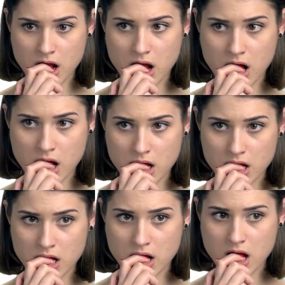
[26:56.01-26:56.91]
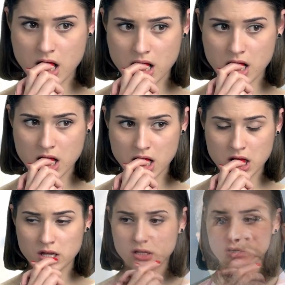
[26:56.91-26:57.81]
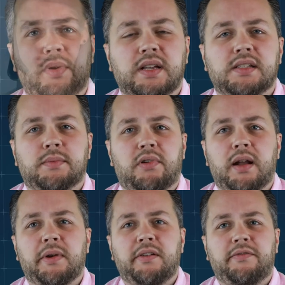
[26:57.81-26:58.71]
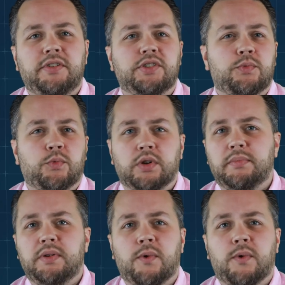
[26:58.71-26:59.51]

We wouldn't be able to provide a demo because a primary feature wouldn't be